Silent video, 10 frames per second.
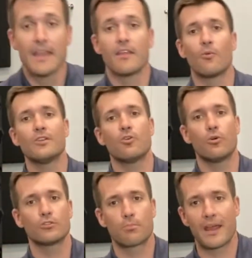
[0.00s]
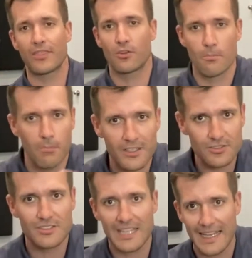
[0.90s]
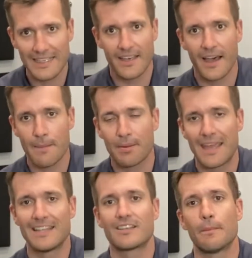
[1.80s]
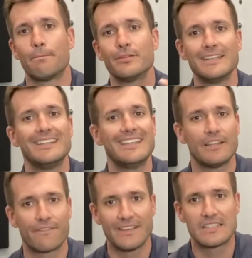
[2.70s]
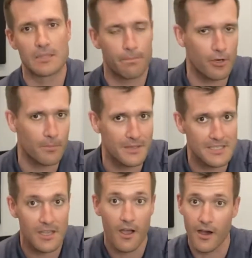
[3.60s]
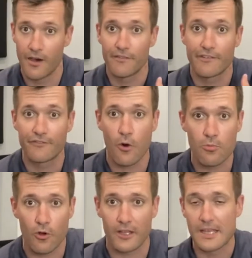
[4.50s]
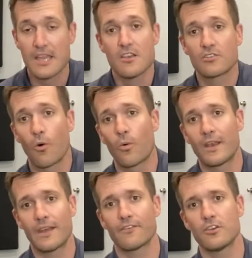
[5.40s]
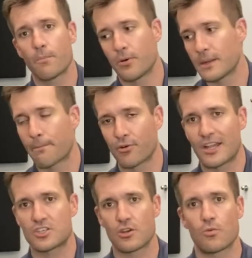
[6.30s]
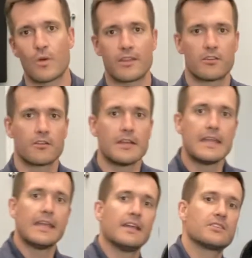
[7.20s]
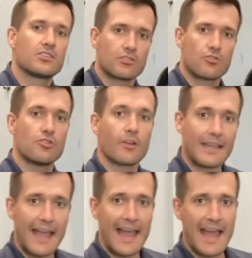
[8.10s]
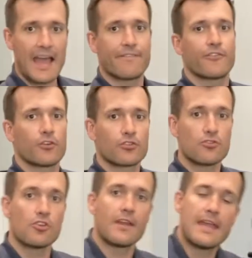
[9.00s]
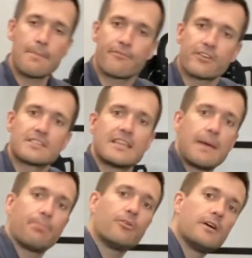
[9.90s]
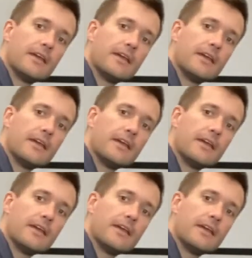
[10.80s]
when you hold your breath, your muscles tighten up and it completely defeats the purpose of foam rolling. So whenever you're putting pressure, whether it's through your calf or through your hip, for example,